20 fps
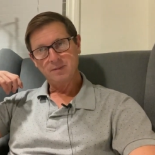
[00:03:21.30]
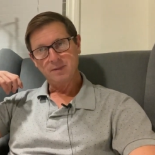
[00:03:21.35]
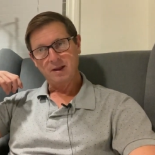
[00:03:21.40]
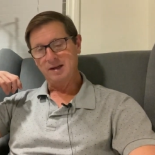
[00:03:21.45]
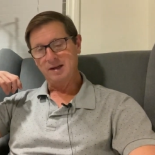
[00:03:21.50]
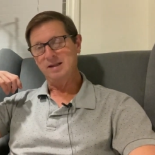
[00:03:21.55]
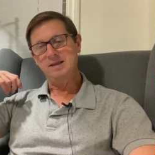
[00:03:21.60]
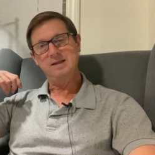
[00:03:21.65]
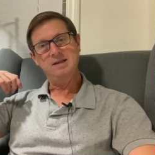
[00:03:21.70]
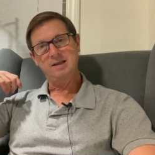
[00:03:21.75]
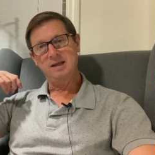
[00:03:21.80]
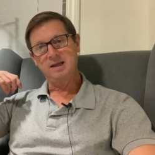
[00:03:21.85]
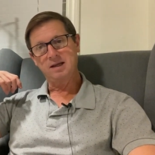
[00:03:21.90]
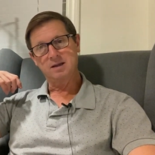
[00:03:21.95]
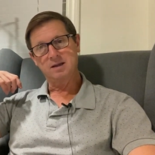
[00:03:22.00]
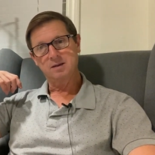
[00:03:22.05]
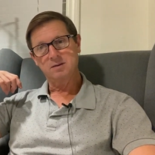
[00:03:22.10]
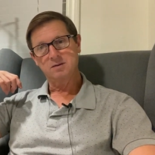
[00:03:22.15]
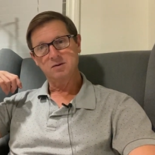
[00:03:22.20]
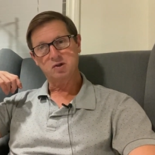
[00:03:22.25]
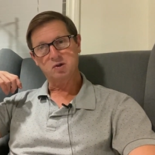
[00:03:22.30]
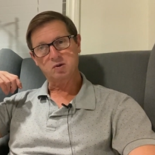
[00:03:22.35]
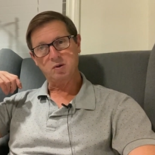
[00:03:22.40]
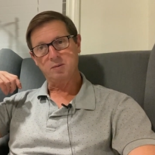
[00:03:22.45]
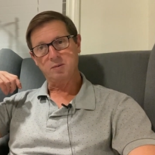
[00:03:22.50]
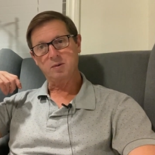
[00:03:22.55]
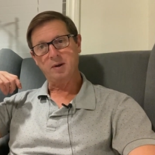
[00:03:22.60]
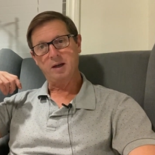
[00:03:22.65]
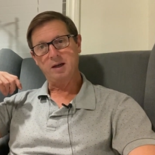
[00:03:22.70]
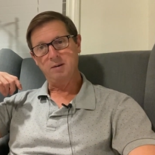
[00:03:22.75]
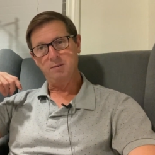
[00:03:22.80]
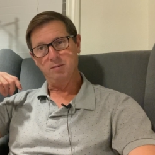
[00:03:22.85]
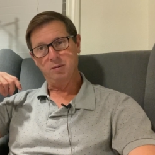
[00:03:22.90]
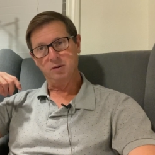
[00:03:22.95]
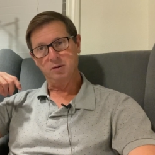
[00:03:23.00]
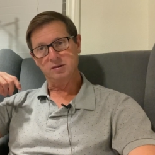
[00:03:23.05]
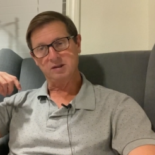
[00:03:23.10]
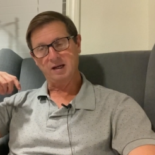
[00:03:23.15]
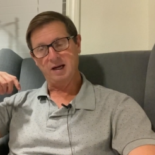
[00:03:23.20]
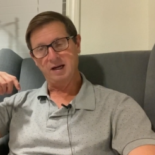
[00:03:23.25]
I didn't think script right and
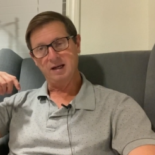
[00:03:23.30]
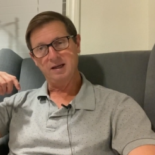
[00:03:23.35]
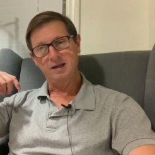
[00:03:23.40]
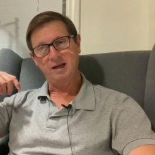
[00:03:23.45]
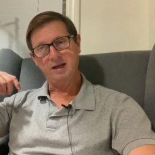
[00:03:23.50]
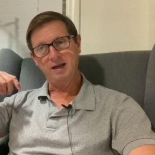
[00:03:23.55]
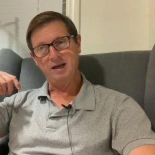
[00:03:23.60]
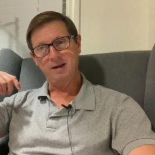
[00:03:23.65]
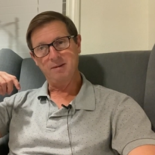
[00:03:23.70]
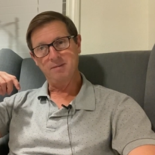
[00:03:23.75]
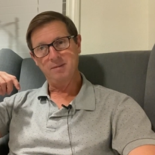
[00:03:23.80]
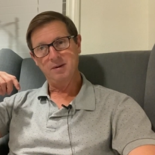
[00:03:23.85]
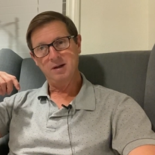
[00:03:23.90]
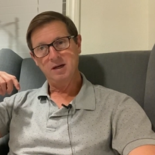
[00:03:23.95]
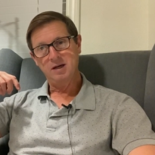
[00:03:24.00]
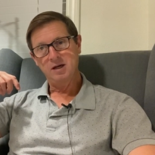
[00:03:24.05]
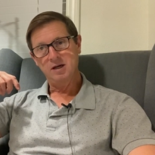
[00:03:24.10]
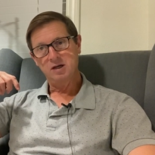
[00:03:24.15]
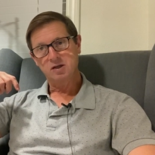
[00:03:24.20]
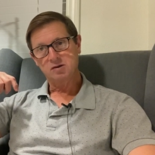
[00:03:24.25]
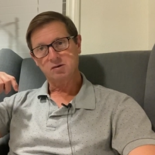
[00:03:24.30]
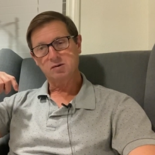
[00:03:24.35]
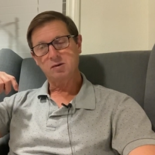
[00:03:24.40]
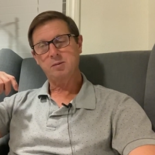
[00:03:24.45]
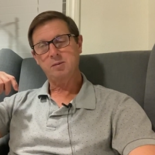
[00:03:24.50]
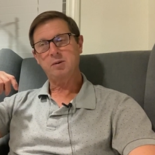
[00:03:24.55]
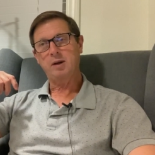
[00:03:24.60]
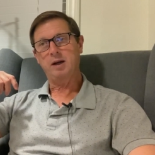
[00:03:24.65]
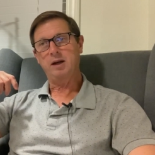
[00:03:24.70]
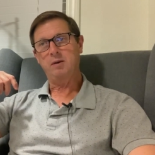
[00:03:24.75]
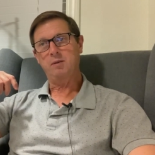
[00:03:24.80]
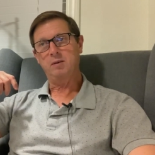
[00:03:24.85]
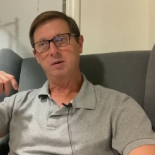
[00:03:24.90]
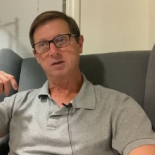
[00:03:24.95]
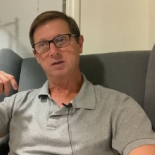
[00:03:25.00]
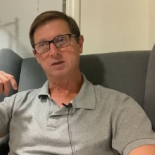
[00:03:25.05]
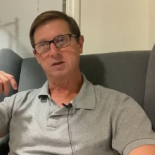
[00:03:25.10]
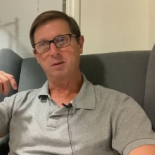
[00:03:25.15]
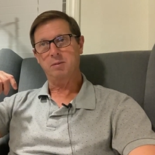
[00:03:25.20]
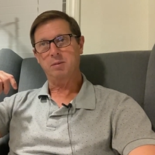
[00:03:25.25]
bullseye aim script writing
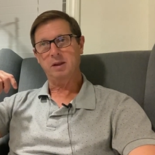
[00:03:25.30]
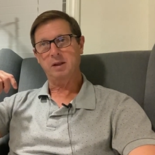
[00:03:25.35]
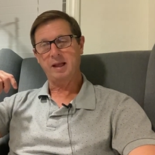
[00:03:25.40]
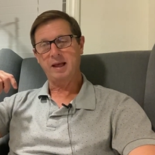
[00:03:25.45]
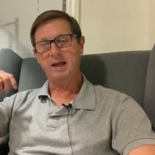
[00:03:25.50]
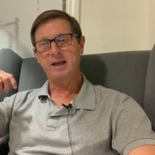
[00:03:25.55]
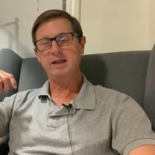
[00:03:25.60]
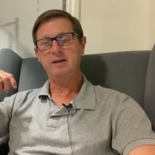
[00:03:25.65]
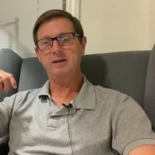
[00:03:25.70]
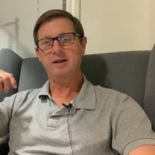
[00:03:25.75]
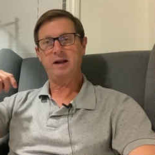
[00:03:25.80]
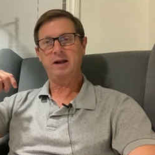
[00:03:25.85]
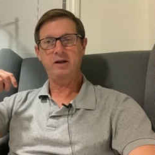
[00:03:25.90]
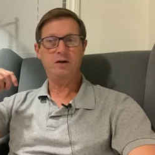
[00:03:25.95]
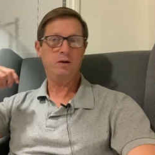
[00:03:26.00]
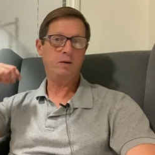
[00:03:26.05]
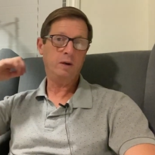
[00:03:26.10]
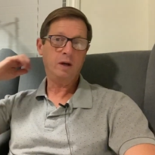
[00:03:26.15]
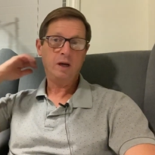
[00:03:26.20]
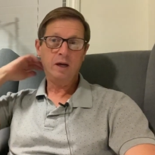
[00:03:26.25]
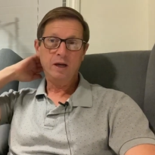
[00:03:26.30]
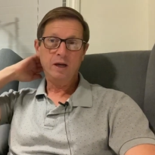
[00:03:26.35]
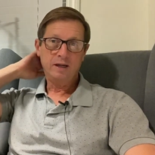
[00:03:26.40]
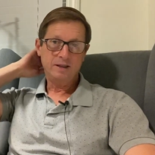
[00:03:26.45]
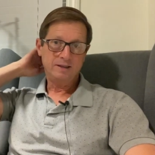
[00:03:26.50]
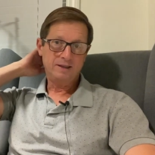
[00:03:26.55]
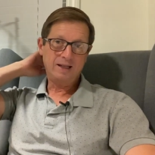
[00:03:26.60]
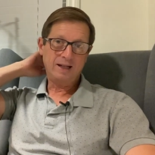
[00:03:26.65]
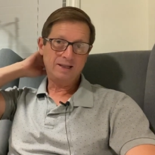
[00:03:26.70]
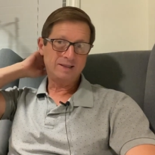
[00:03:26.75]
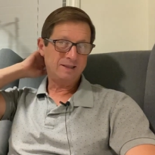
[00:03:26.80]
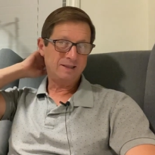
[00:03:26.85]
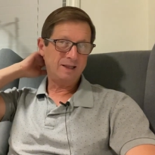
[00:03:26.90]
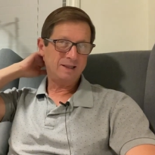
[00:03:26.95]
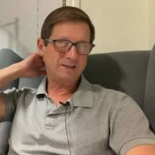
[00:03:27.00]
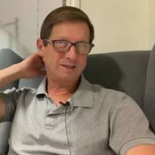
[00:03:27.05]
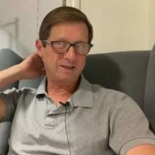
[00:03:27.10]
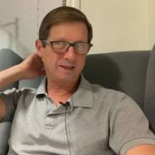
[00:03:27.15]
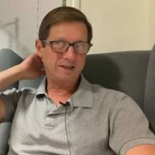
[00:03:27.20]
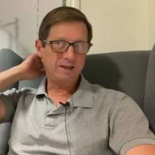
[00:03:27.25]
was the planning that I do. See, that's
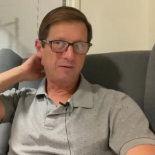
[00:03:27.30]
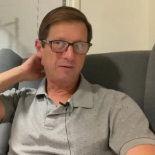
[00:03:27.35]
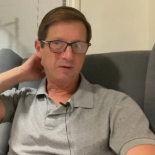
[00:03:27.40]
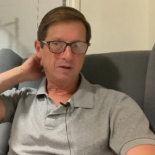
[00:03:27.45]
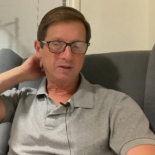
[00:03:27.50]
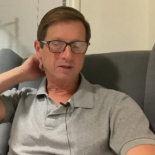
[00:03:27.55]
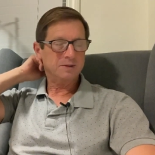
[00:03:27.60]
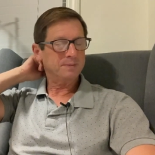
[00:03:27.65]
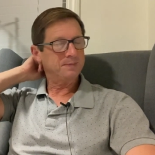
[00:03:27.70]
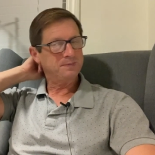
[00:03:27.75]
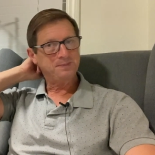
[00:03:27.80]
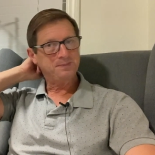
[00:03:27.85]
that's the difference.